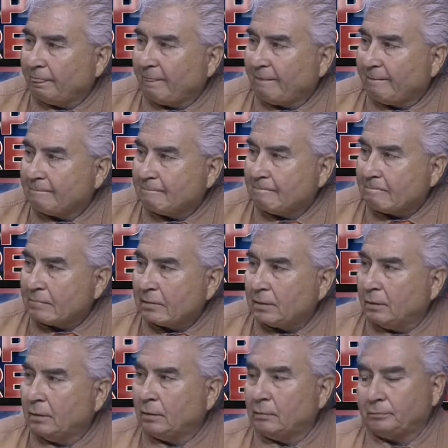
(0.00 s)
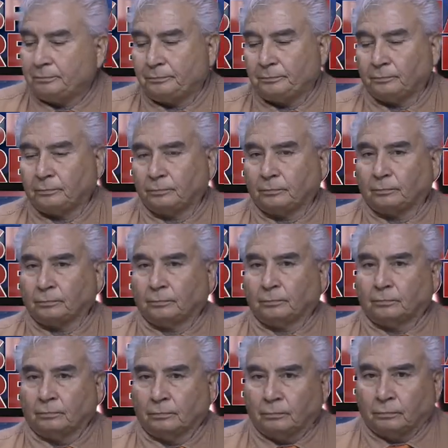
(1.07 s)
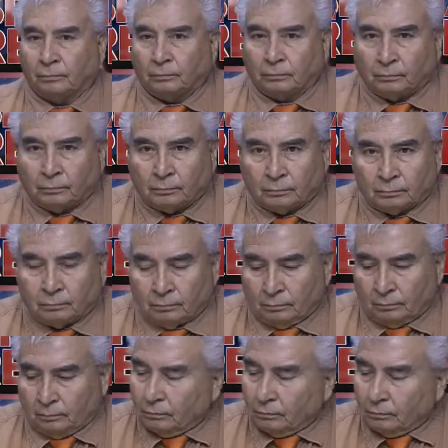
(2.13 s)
(not speaking)